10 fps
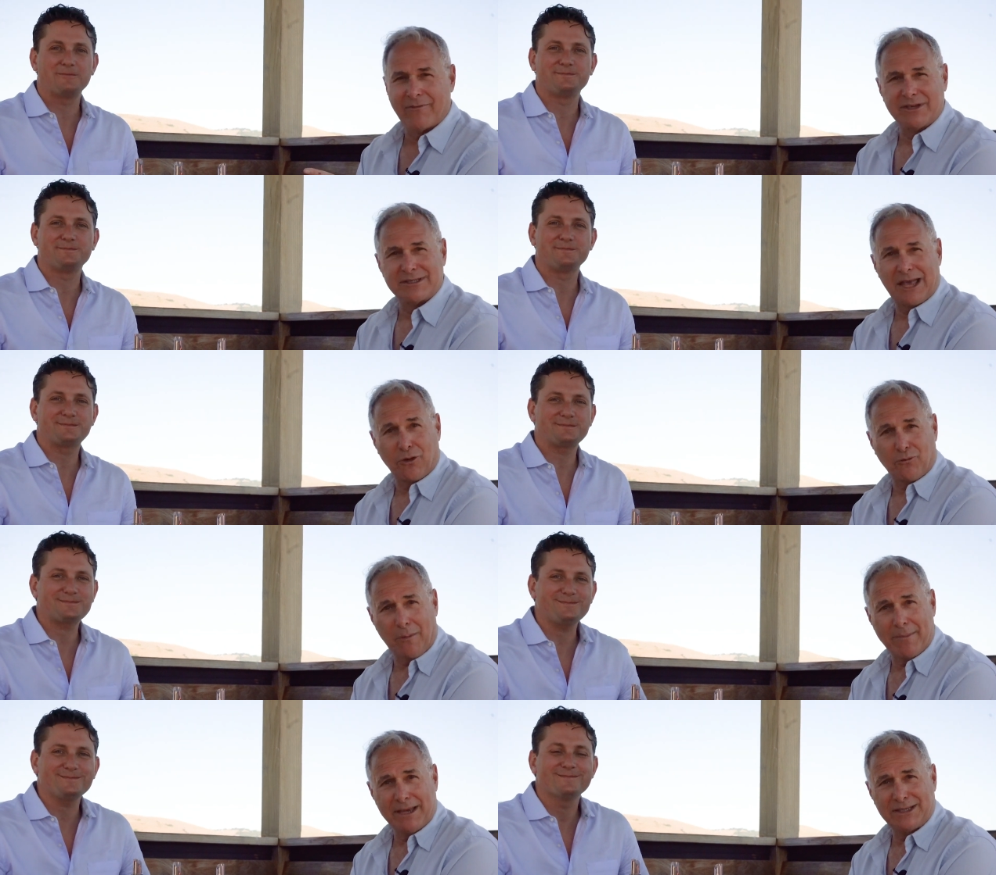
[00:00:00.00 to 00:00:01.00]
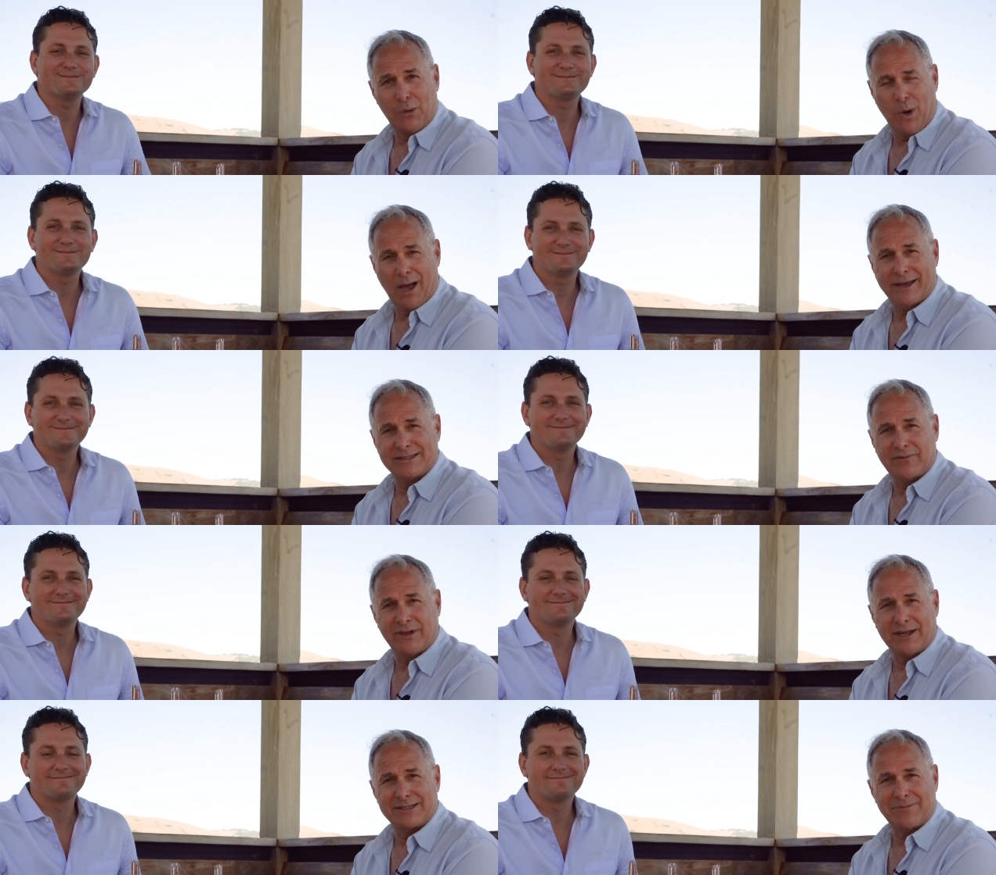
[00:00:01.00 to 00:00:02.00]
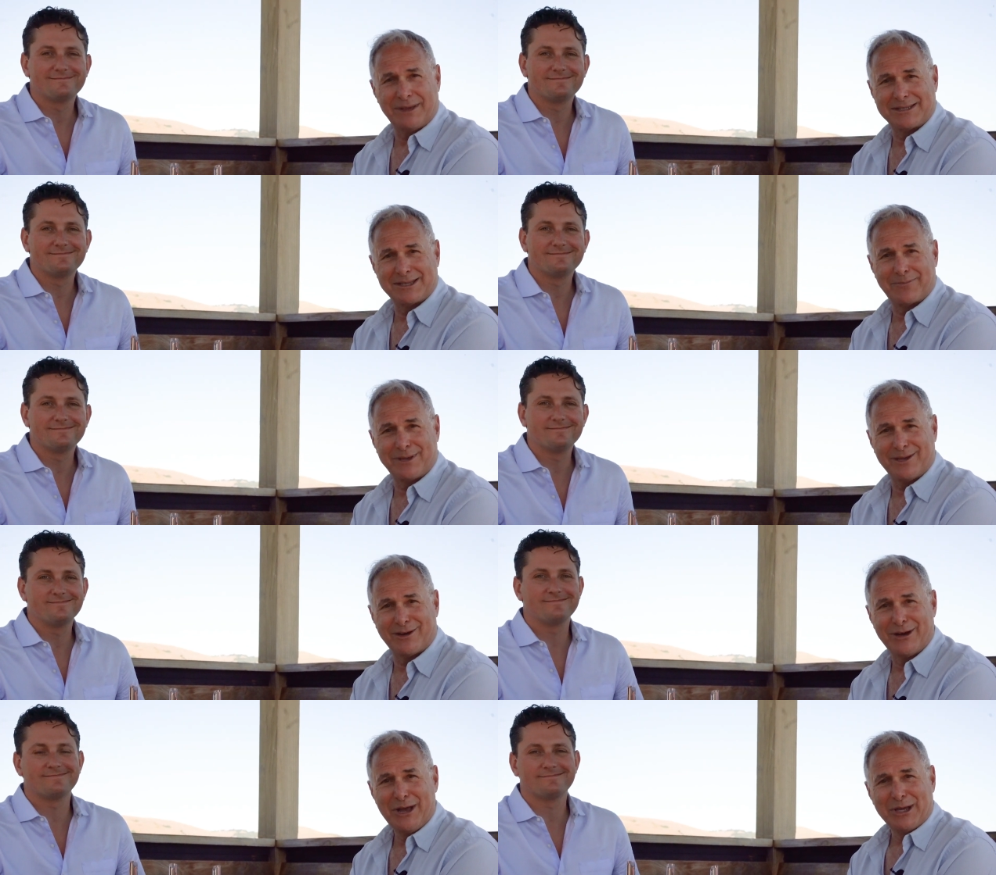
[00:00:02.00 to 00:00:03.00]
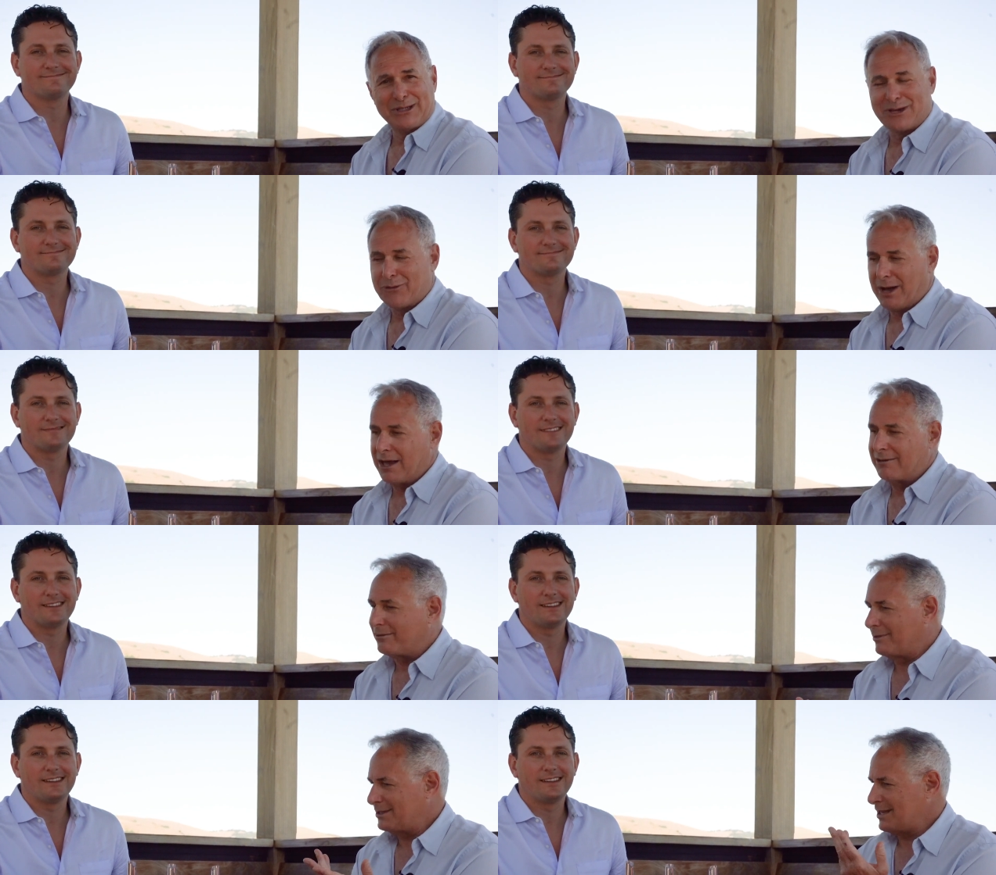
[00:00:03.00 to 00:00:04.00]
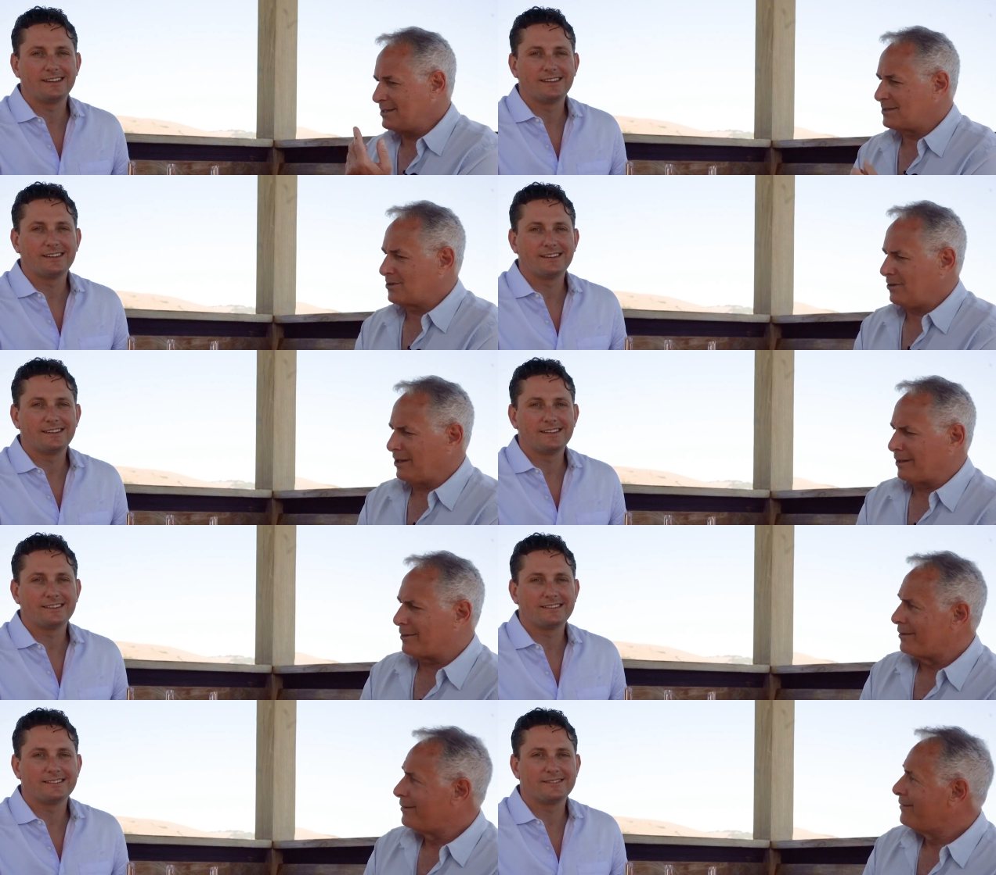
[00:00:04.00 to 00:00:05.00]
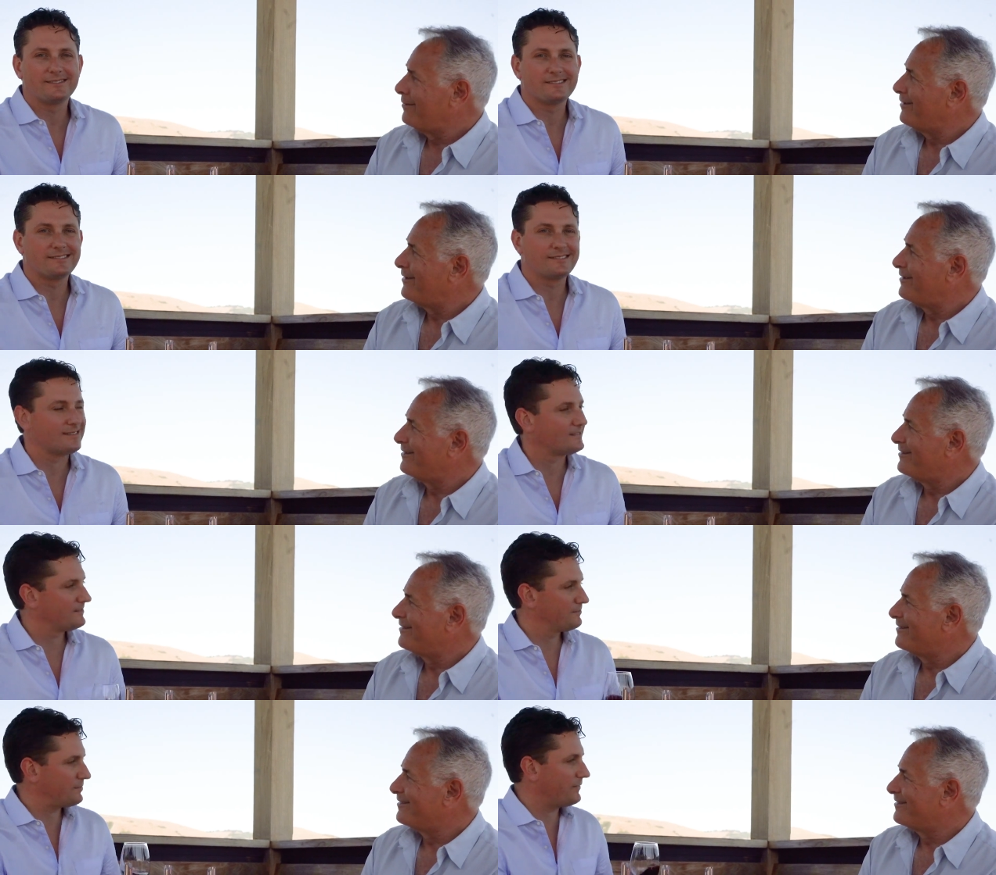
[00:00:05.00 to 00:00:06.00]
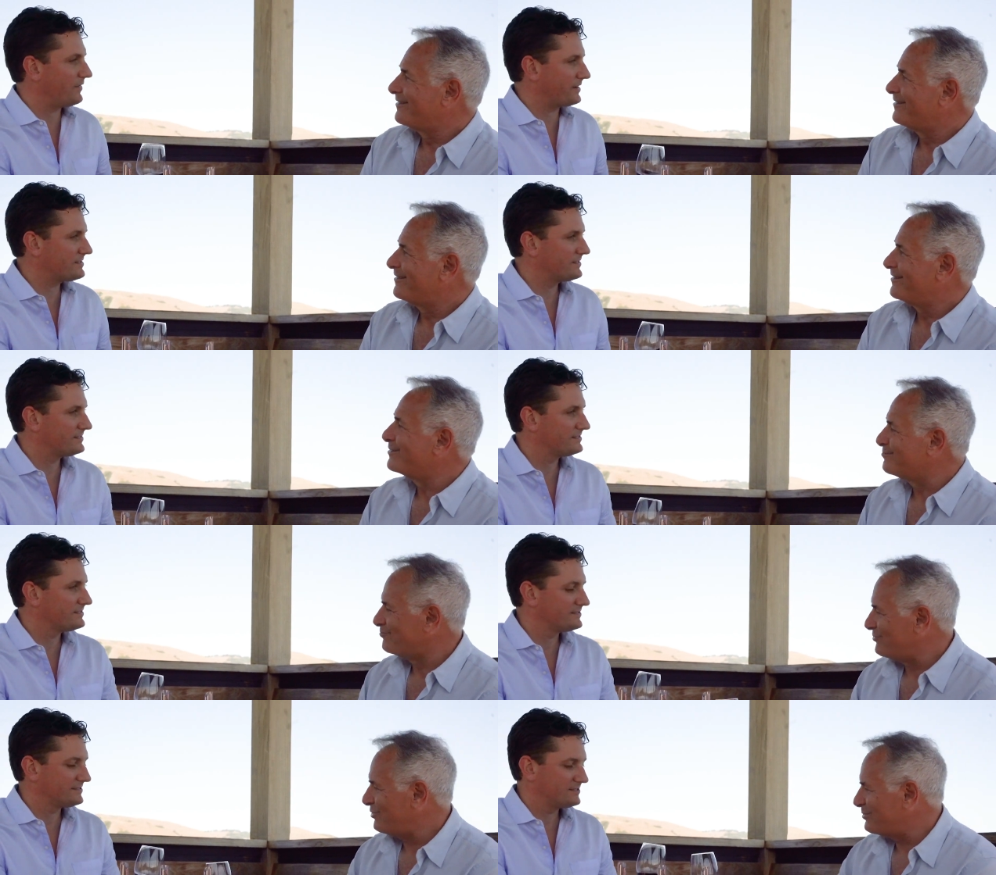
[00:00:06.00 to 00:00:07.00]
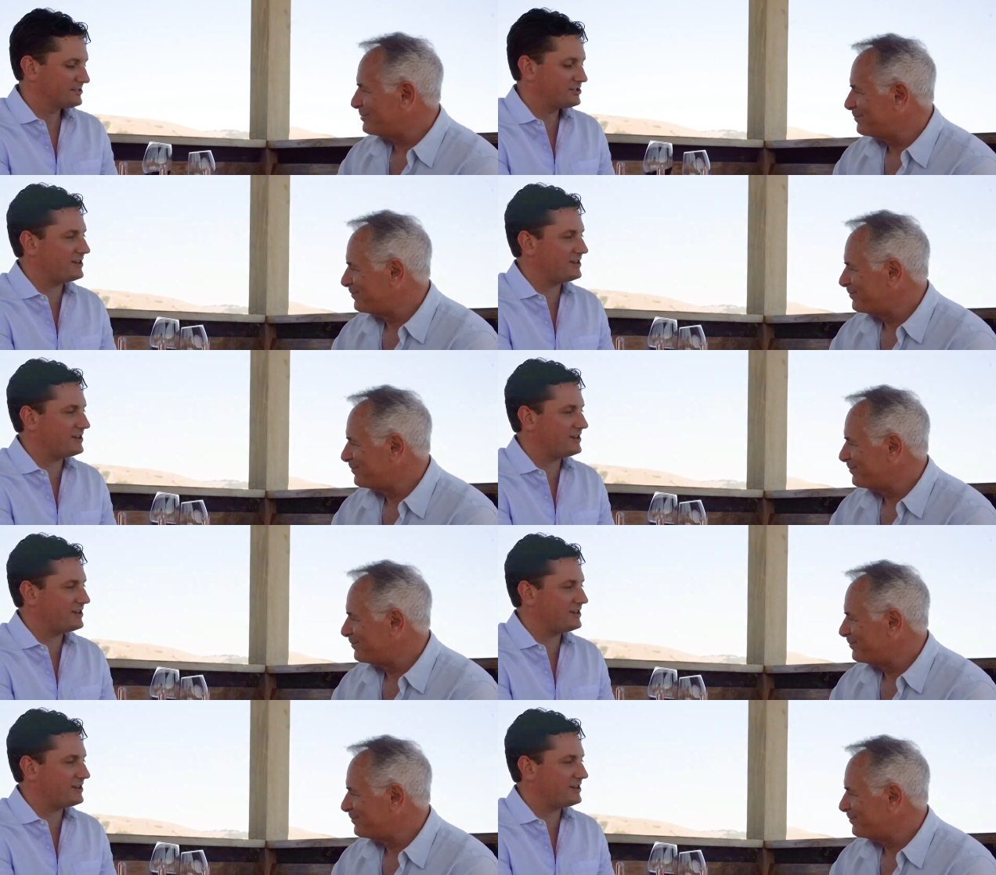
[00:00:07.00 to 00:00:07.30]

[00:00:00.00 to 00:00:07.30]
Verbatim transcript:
Speaker 1: of these amazing wines that Viansa makes up here. So uh, let's get started.
Speaker 2: Perfect. Cheers.